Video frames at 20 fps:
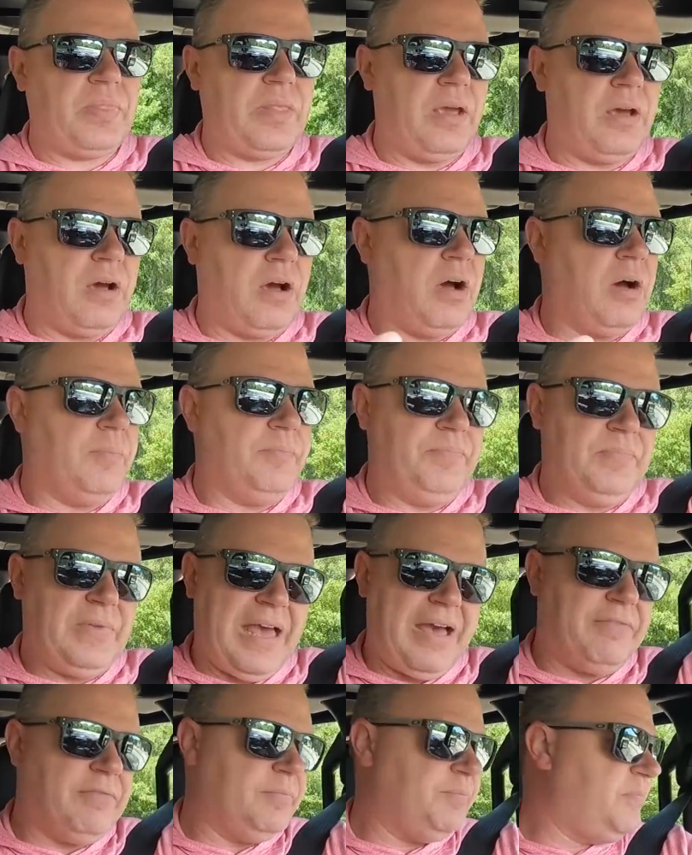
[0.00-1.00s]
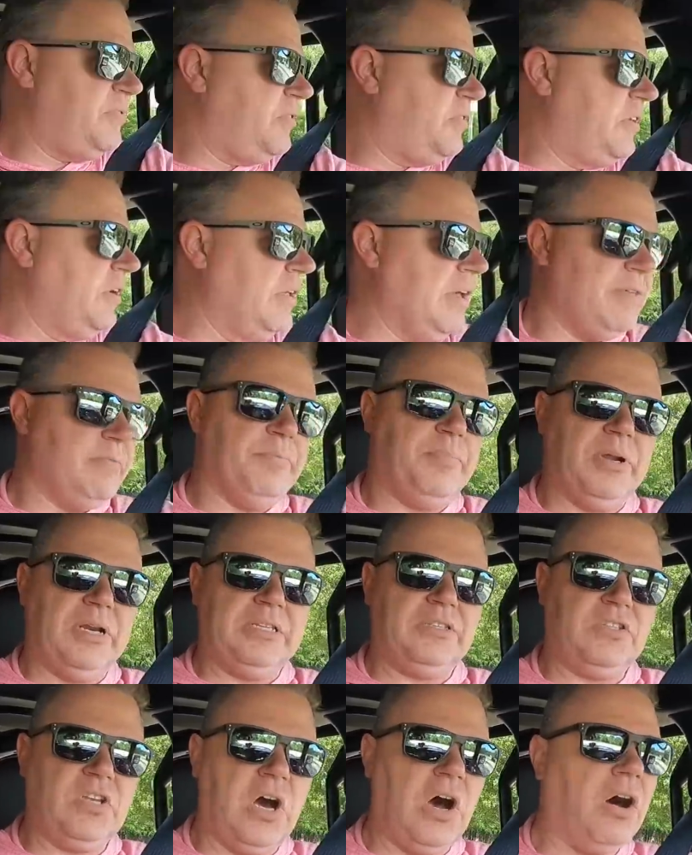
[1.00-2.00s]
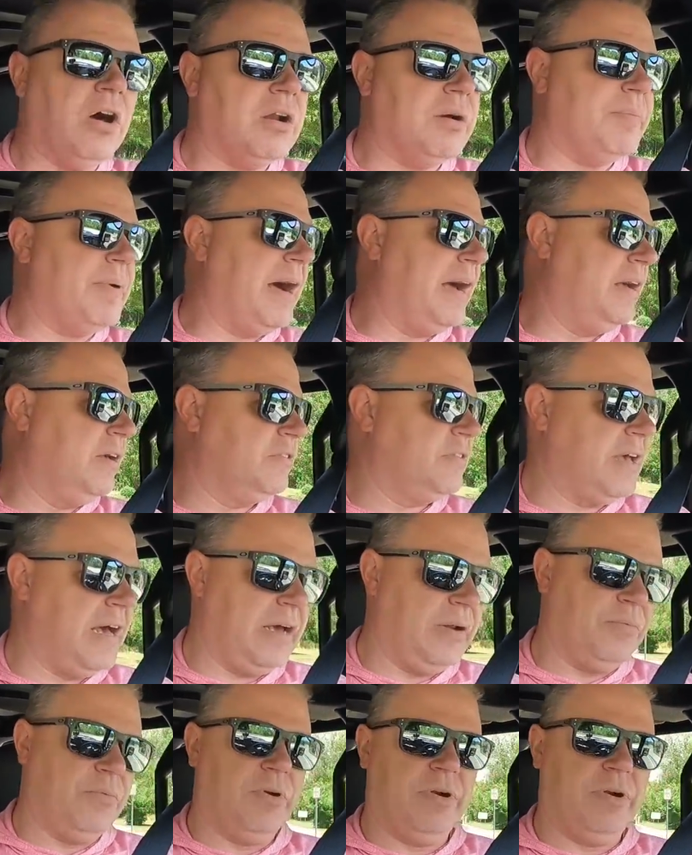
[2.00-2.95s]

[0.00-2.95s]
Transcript: Still haven't put a ton of miles on.